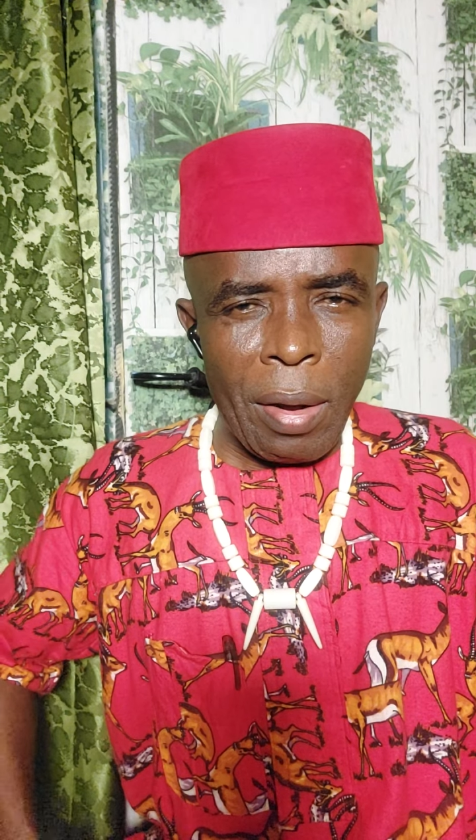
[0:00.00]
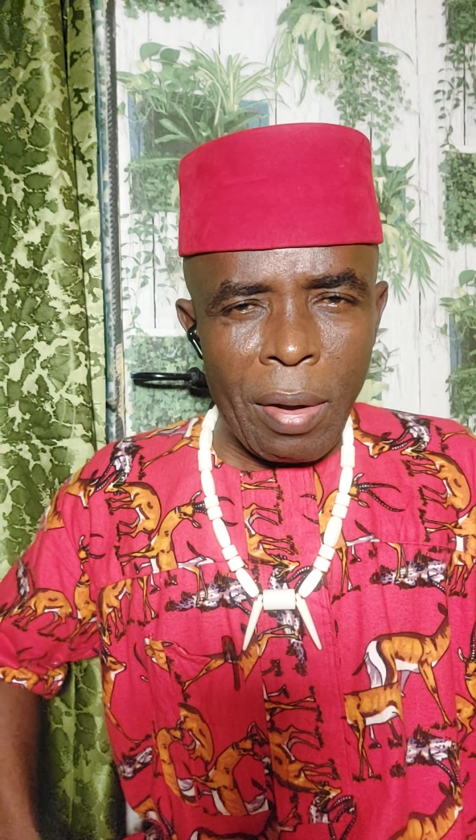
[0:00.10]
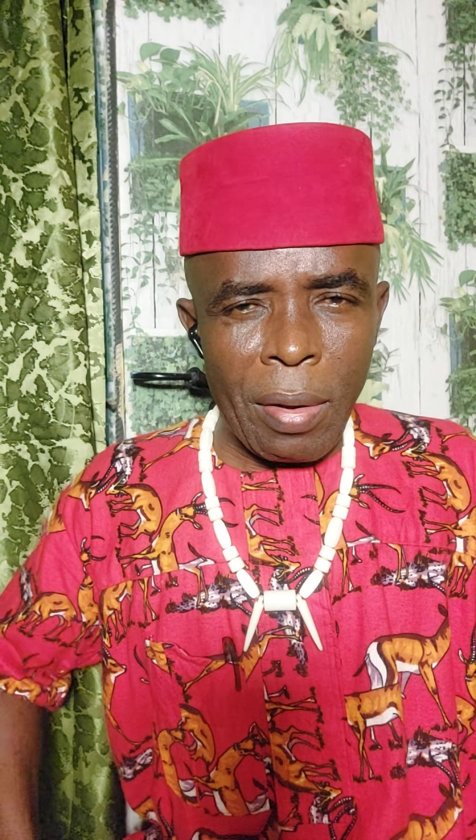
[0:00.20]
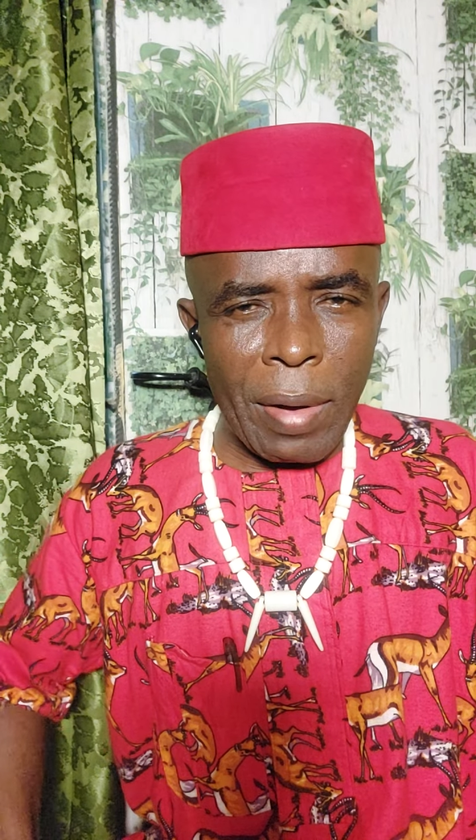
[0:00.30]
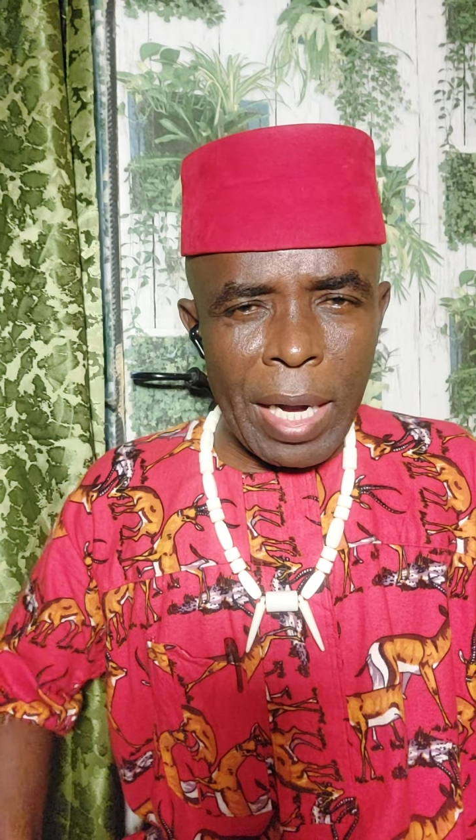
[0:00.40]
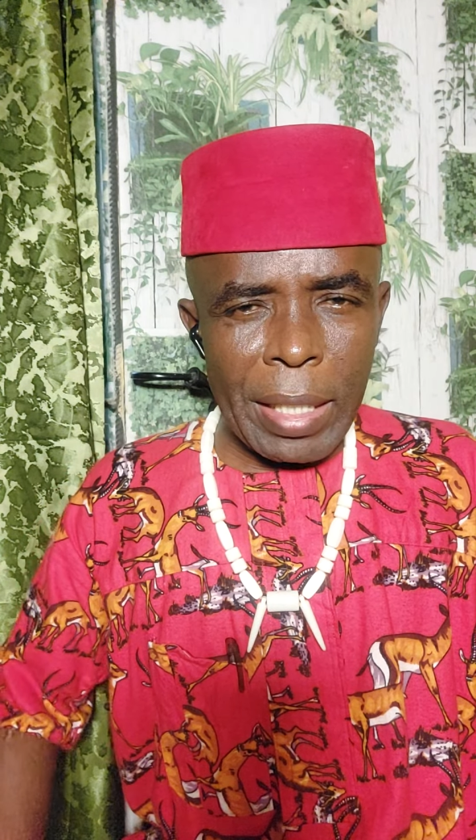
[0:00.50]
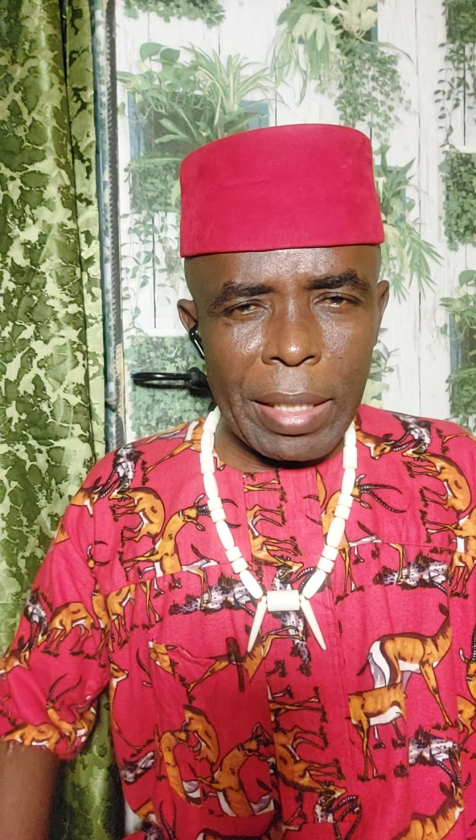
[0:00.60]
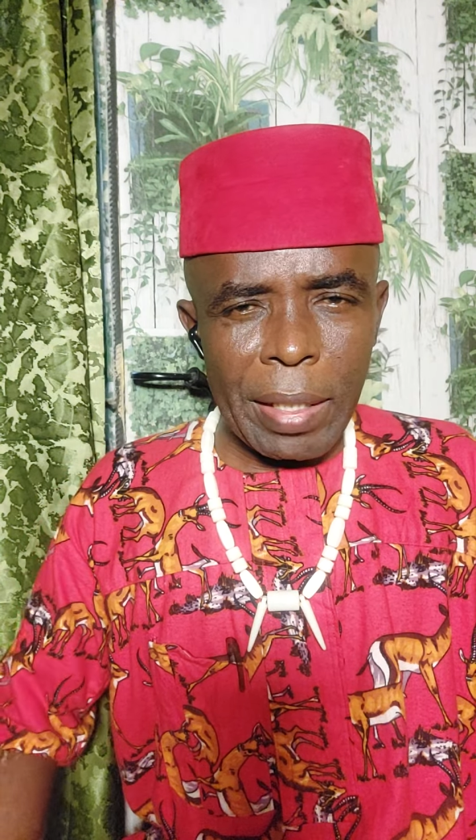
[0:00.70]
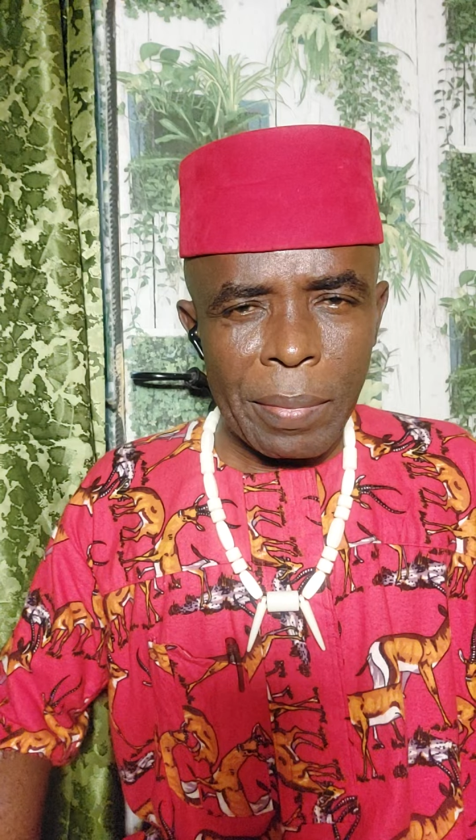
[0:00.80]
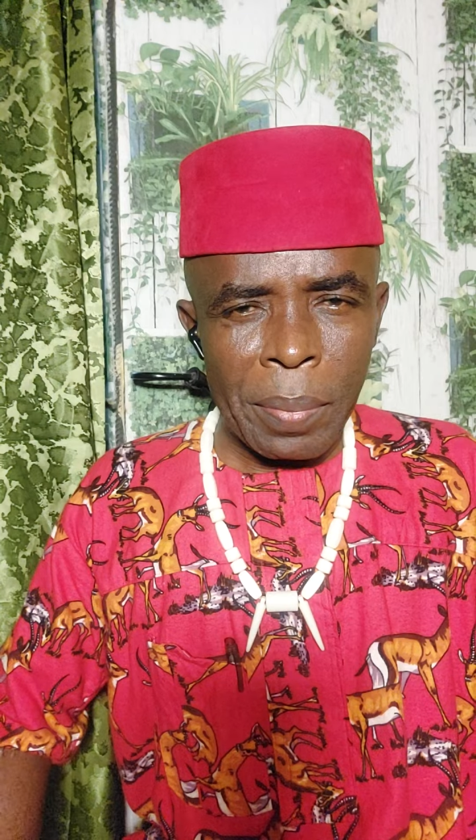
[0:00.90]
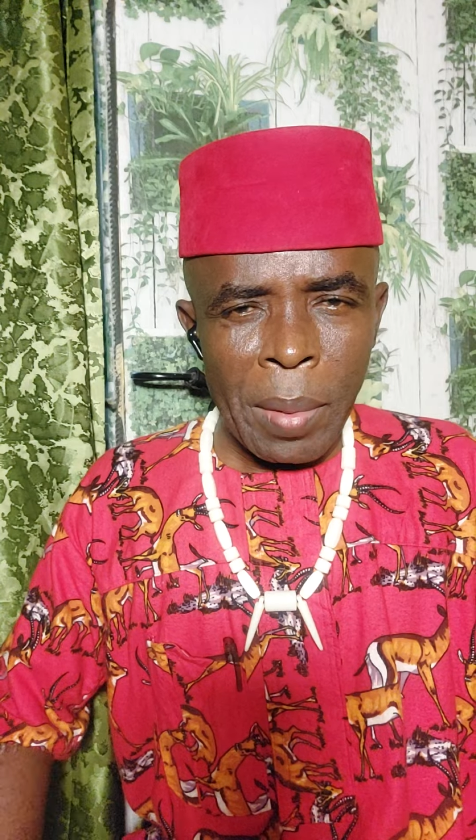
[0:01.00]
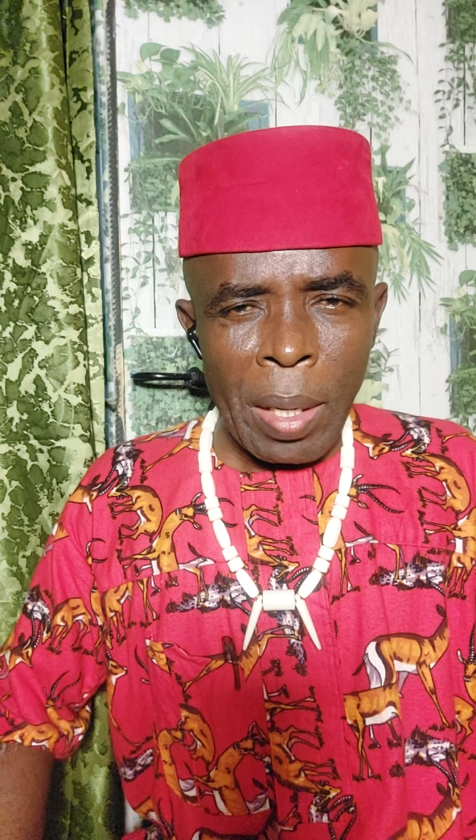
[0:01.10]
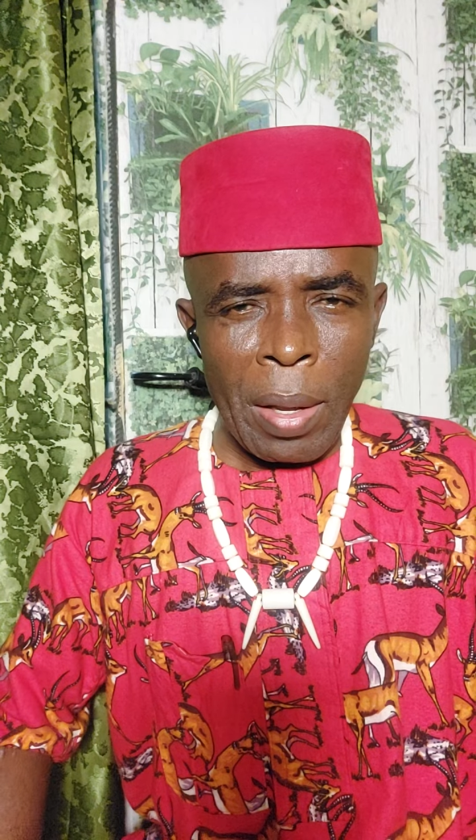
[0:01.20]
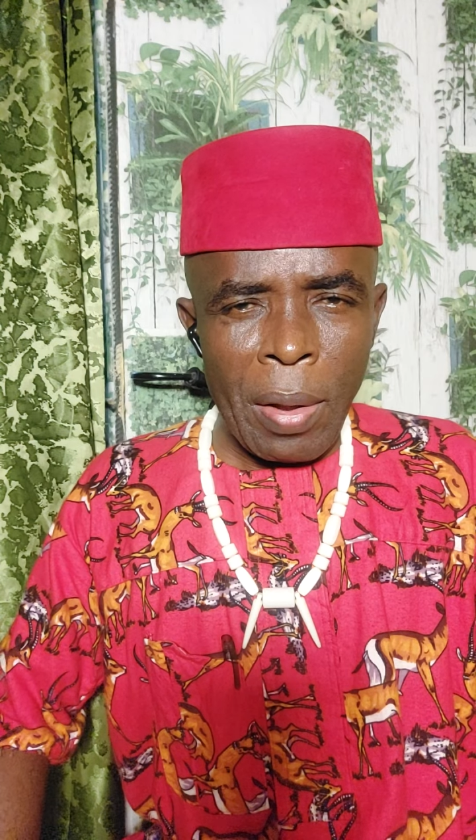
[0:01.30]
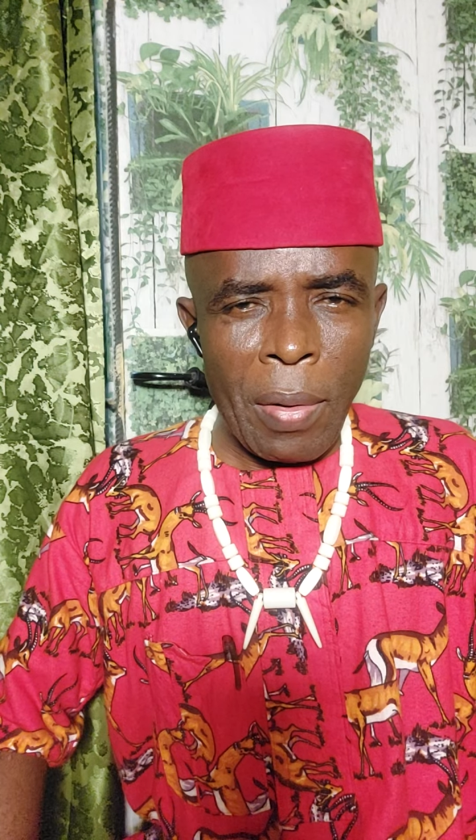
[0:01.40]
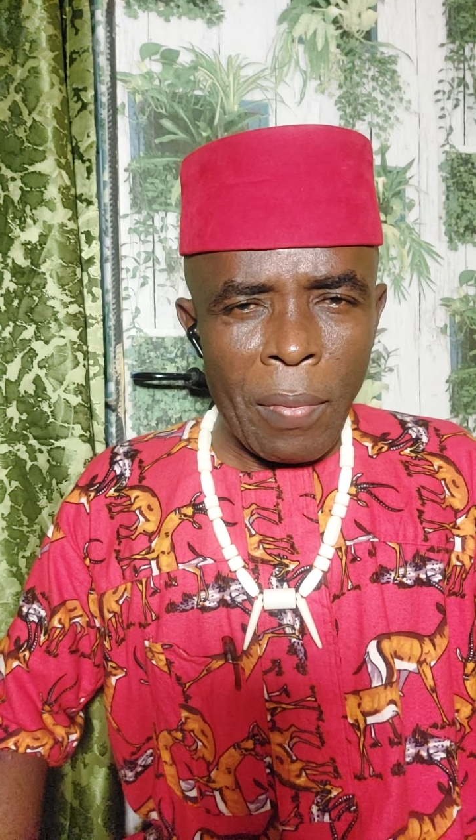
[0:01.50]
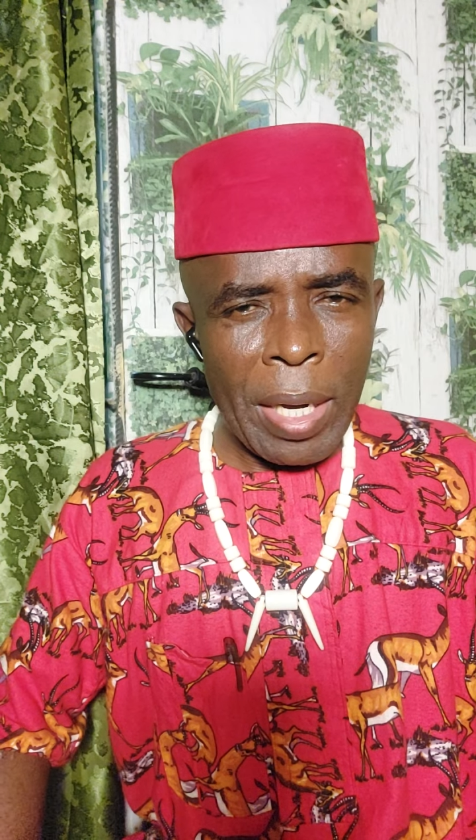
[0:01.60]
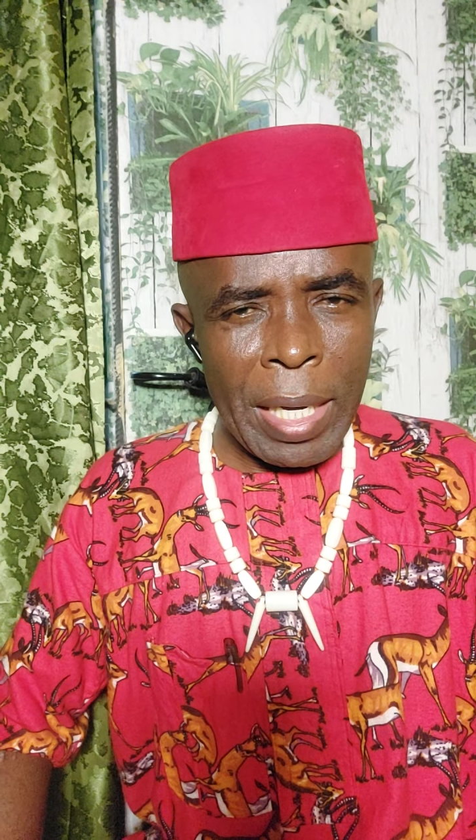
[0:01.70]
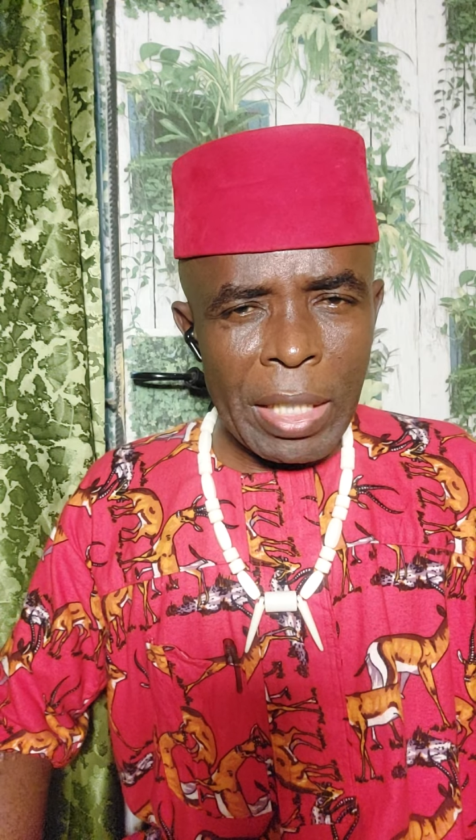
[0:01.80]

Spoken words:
All right. When